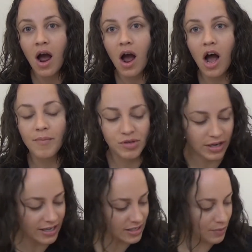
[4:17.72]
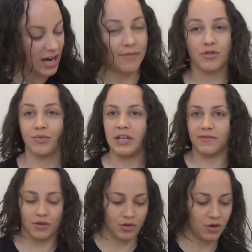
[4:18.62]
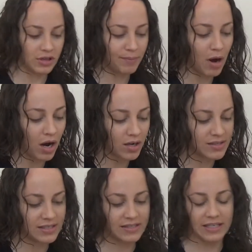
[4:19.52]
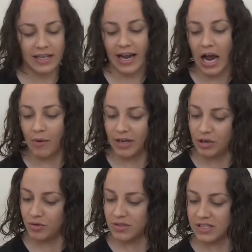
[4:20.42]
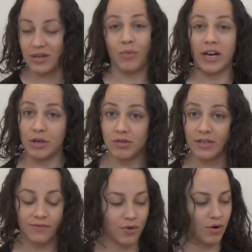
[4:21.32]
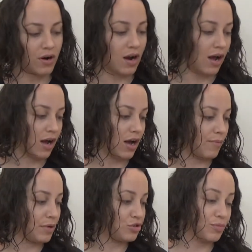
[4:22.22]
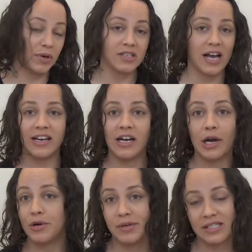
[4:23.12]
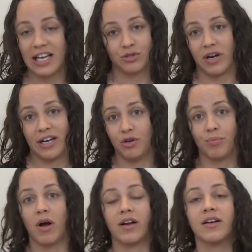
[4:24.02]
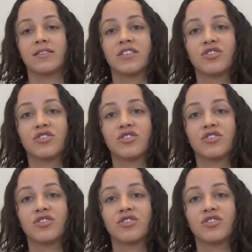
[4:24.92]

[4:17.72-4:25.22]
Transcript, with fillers: Um, so I guess I'm going to have to read further on the box and see like how I use this and what I use it for. Um, but super excited. I always like trying new products.